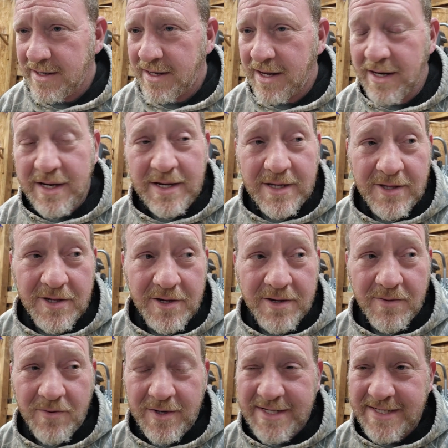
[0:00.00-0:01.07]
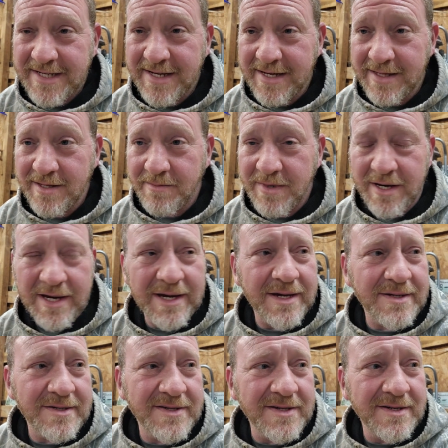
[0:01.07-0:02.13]
I need to look at what's in the
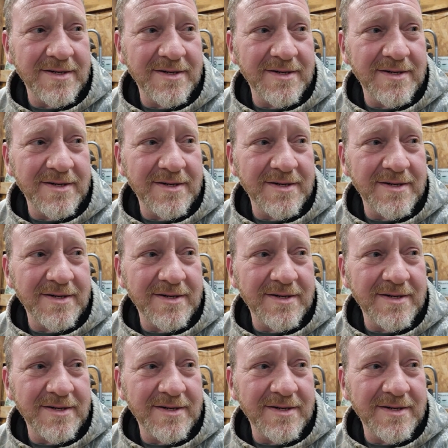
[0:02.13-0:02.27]
box